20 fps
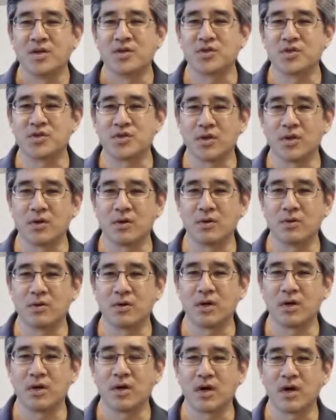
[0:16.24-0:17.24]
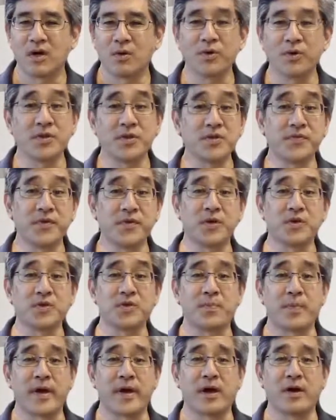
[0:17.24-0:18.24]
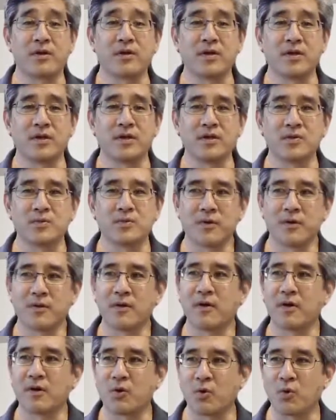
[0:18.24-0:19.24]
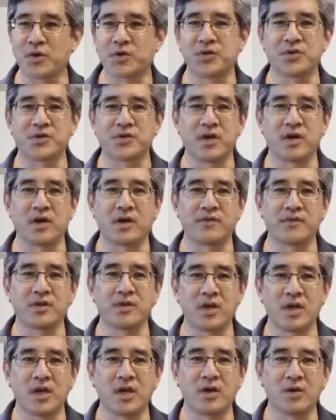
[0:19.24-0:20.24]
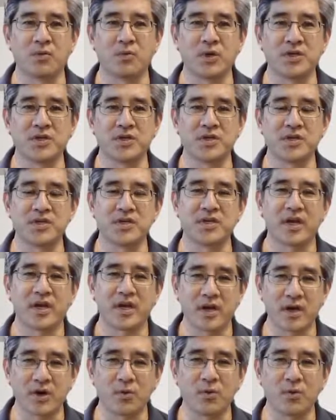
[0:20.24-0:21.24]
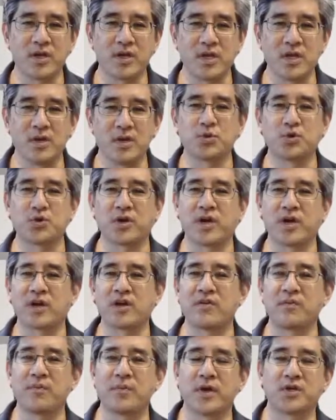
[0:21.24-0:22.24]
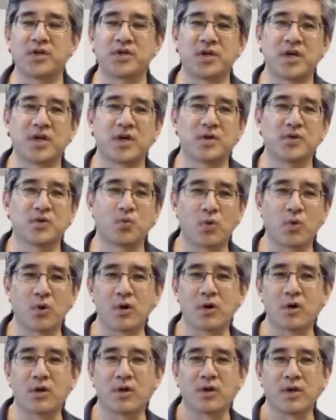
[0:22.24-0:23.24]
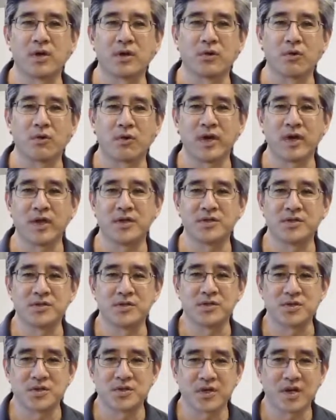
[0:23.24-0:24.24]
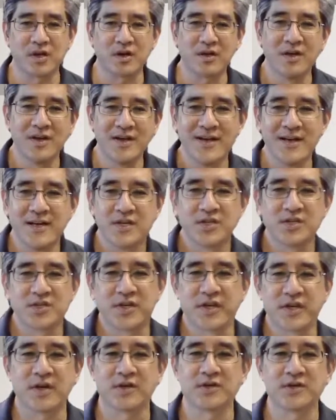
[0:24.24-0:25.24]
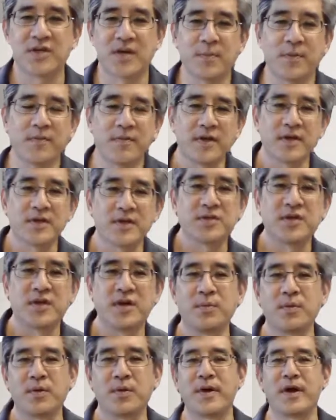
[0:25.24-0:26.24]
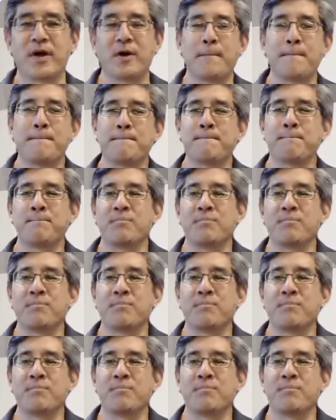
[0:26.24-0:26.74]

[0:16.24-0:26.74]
So what this video is about is one of the questions I often get, which is how do I keep track of my child's work and grades and just kind of stay on top of things and help them out?